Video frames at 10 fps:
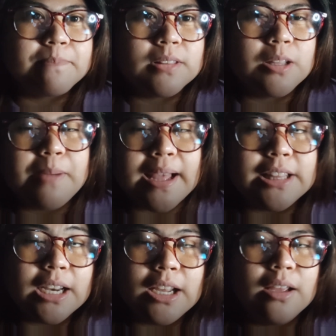
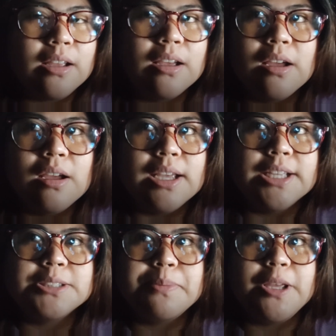battery
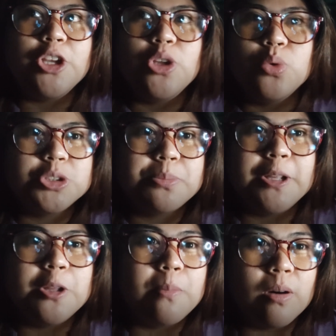is being used by
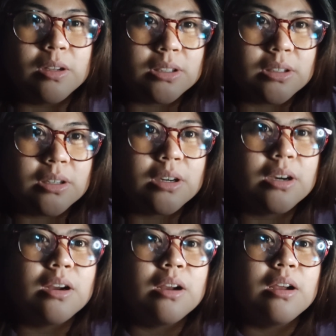the motor
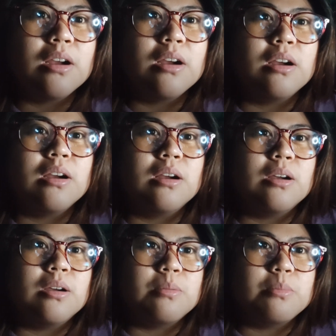
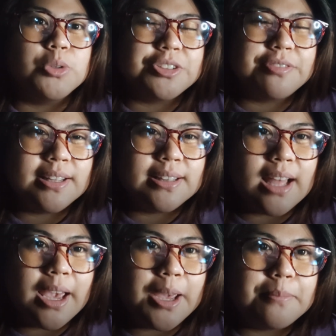most of the
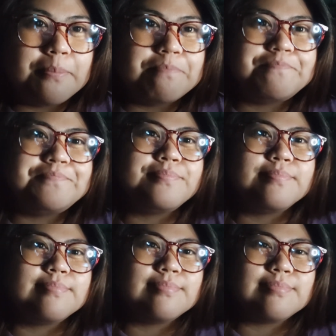time,
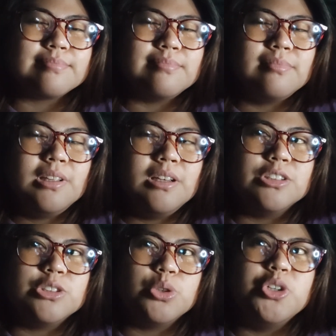
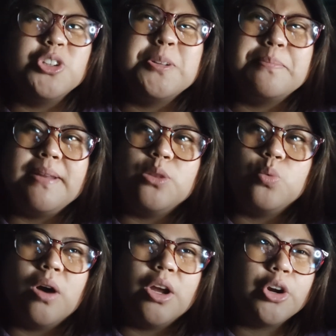so you deplete
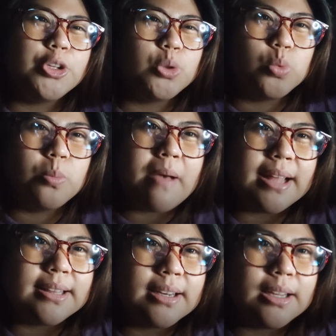1 or 2
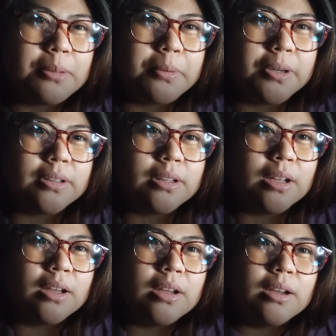battery, but
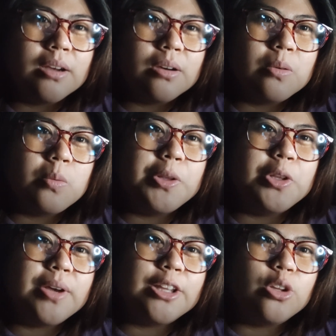when
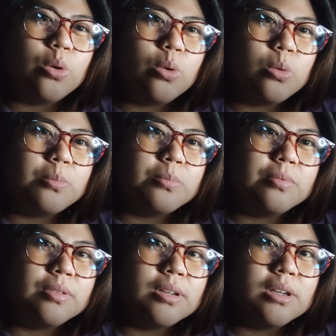you get home,
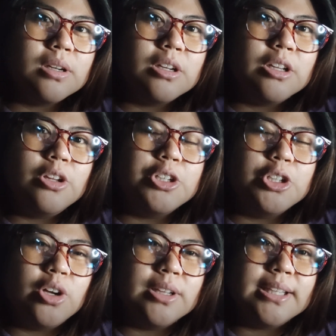you'll
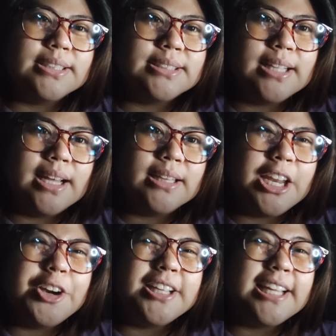notice that
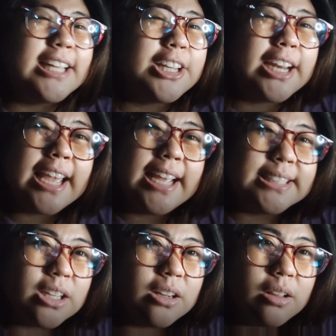it
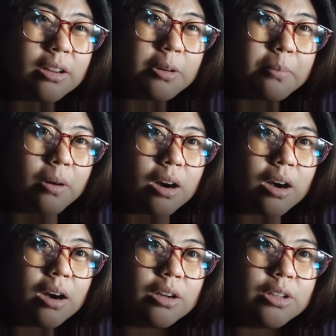regains another
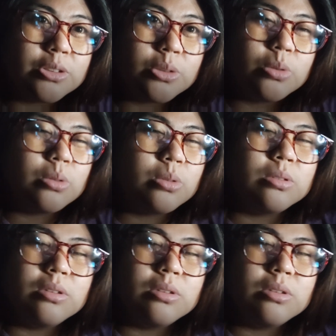bar. So